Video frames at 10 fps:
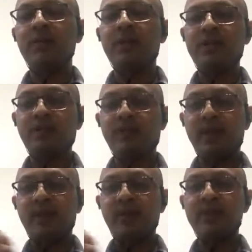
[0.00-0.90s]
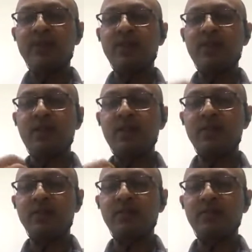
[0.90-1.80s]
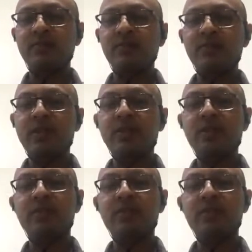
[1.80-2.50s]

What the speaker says: this manifests in us, this